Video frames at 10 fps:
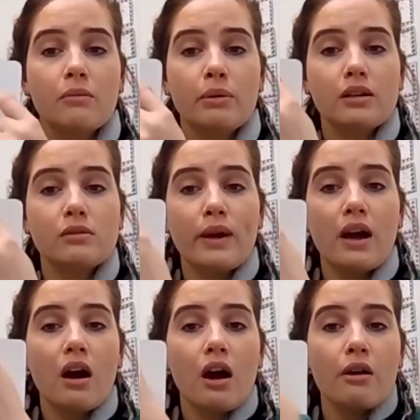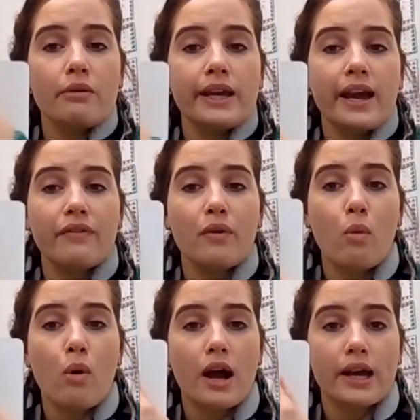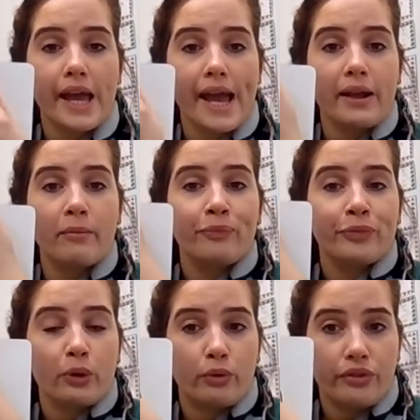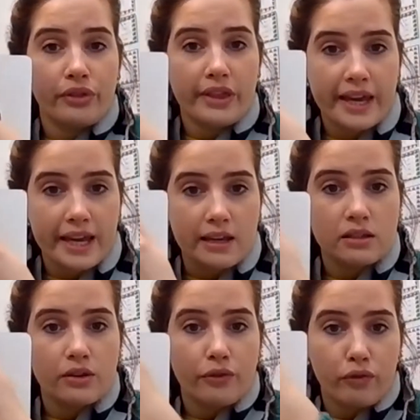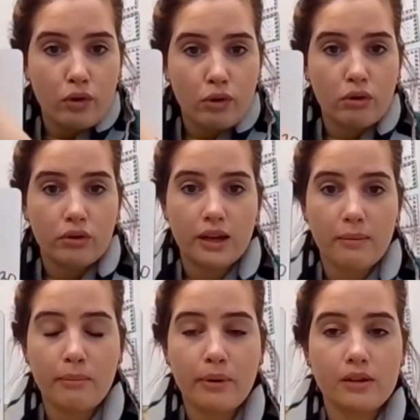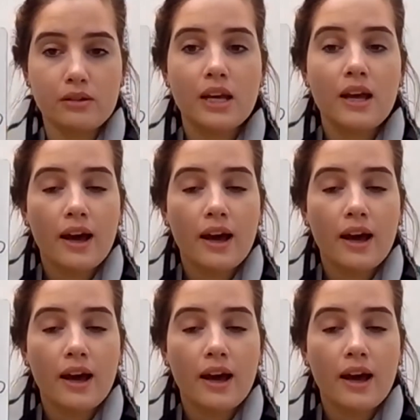because we're only ever working with these 4 numbers.